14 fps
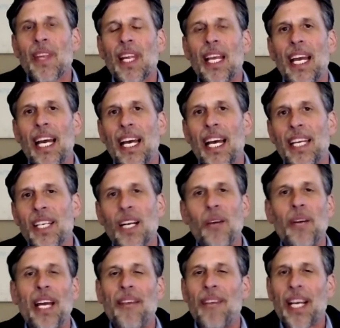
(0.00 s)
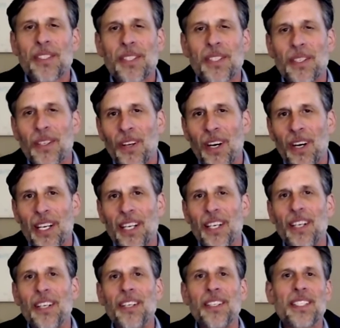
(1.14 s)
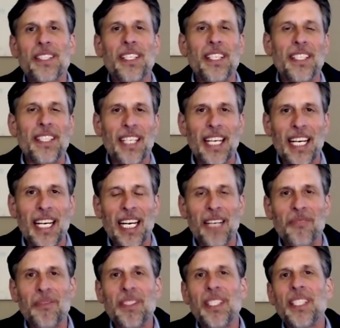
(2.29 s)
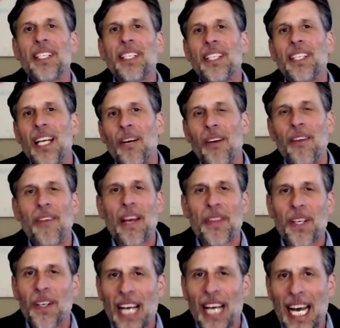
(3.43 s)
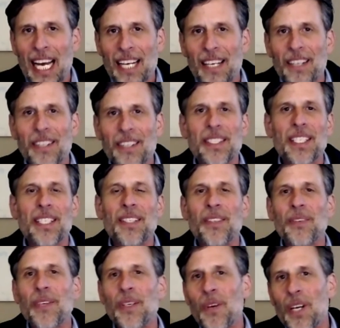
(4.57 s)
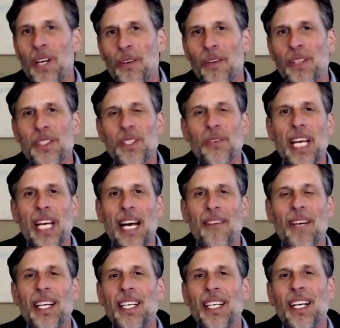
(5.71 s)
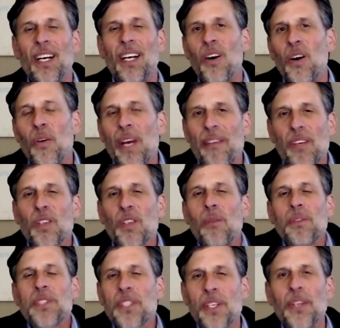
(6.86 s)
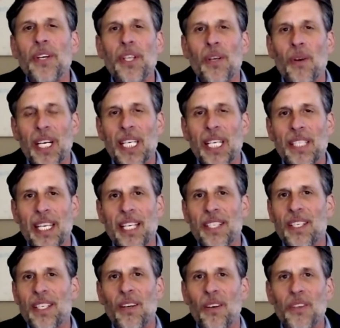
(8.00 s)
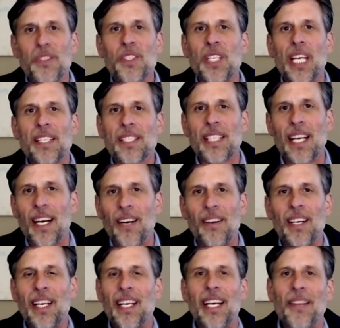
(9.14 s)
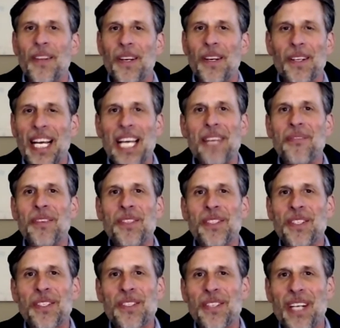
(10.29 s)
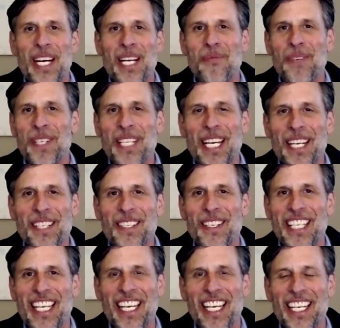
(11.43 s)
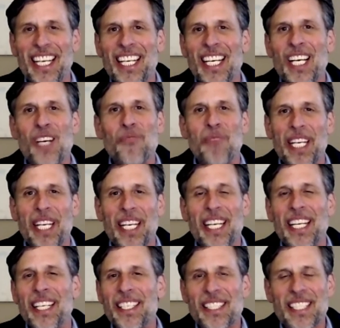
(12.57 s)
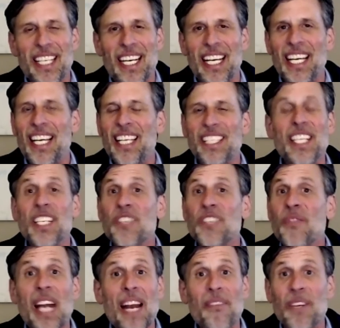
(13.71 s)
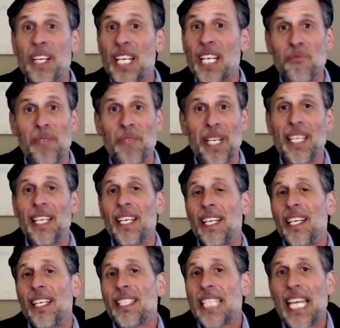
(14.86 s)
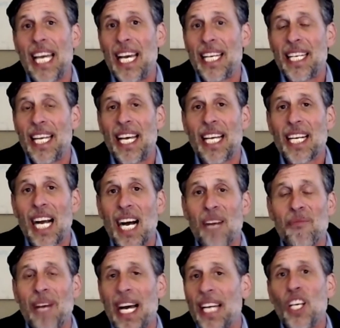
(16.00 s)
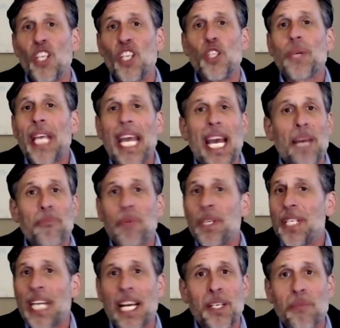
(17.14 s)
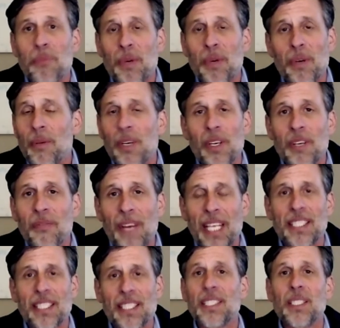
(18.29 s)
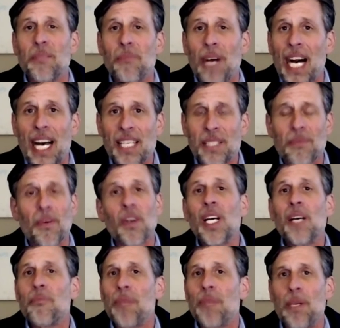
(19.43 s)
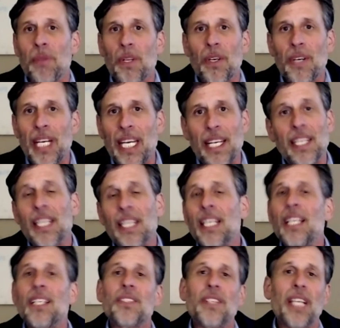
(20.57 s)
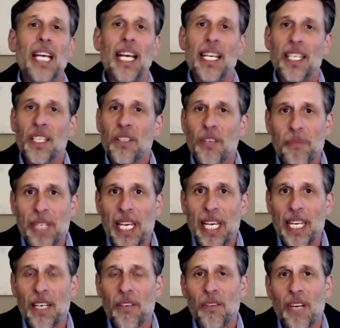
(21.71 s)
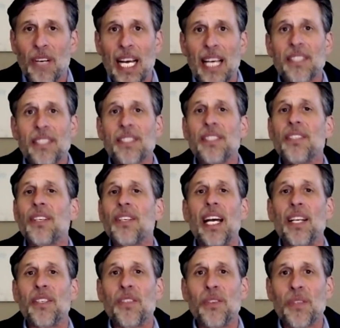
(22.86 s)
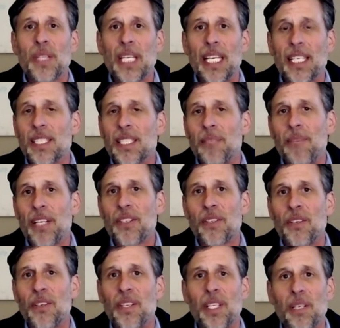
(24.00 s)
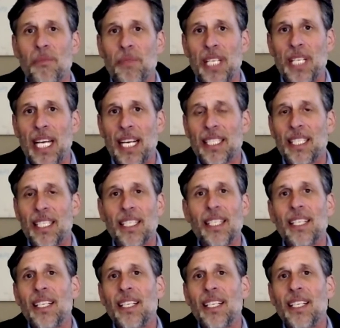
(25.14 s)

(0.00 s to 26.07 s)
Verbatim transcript: and, you know, we have external auditors and, um, you know, we have ethical hackers that we work with. So we have a, whole we have a global security organization, a whole GSO, and their life is just trying to protect our data. But it is, uh, as it is for every company, it's hand to hand combat. You can't protect your perimeter defenses, it's impossible. People are in, so you got to encrypt data at rest and you got to do things to make sure that you're protecting